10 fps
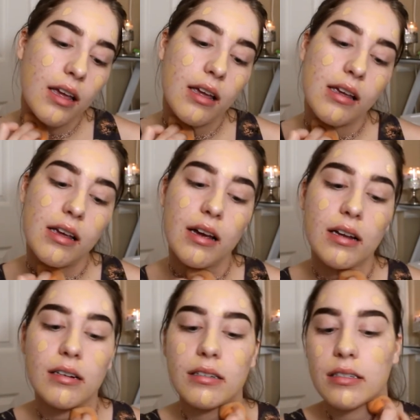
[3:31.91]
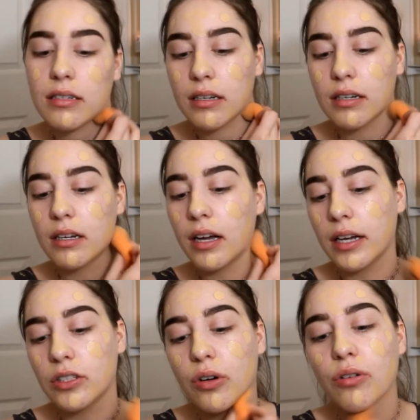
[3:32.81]
and I
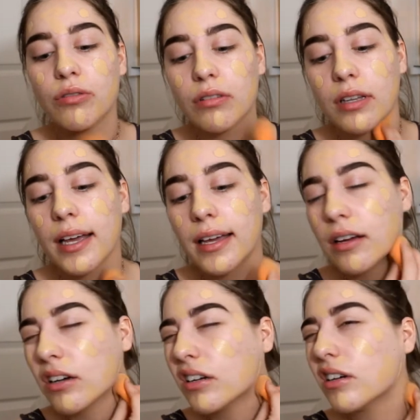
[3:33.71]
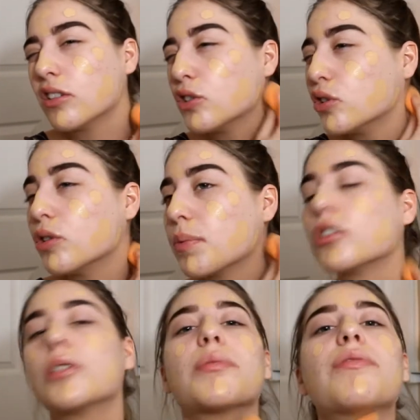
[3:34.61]
don't like a super
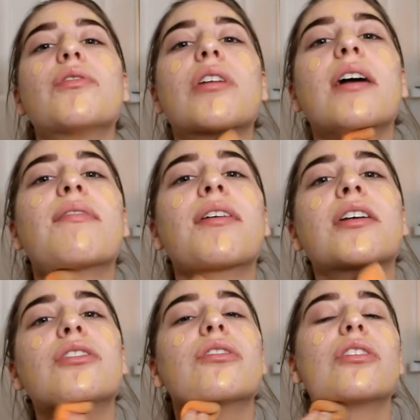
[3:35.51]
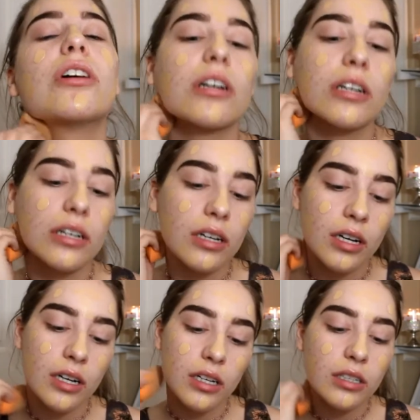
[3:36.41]
full coverage look,
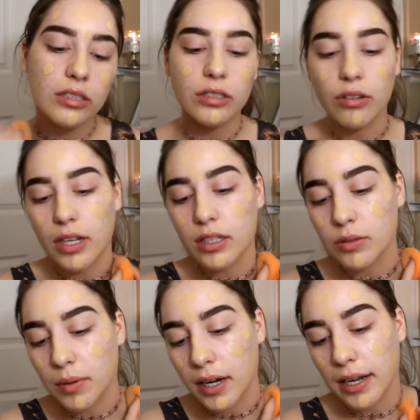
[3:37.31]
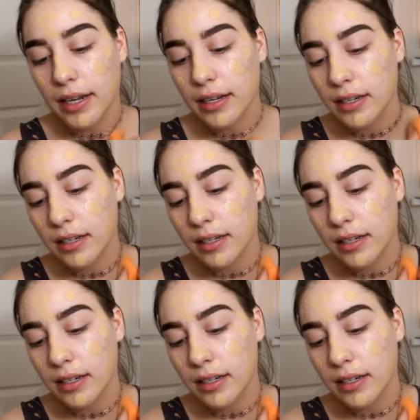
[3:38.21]
so that's why